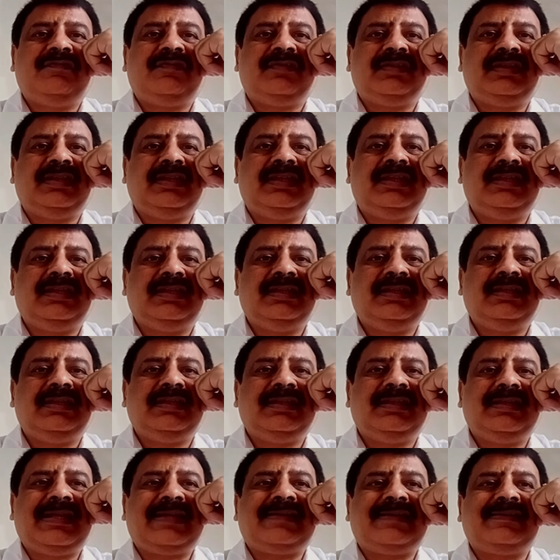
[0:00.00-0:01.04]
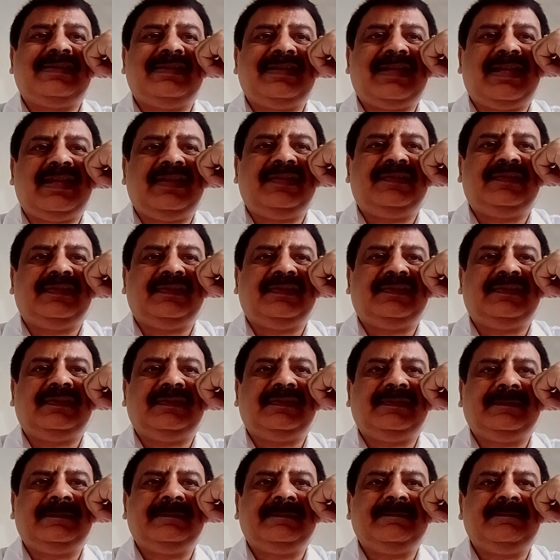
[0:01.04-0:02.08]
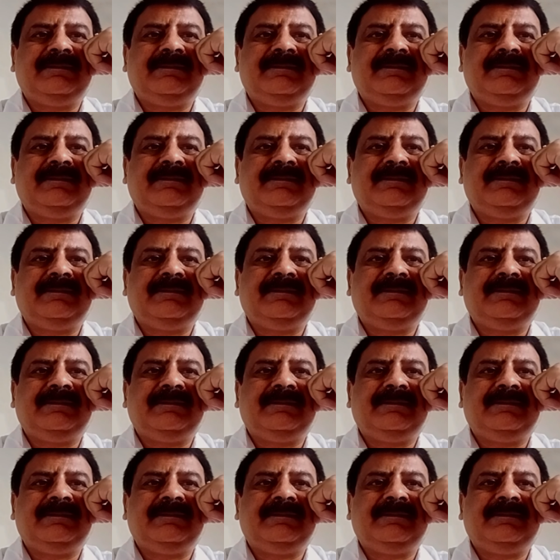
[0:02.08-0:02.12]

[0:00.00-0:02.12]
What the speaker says: for the next analysis.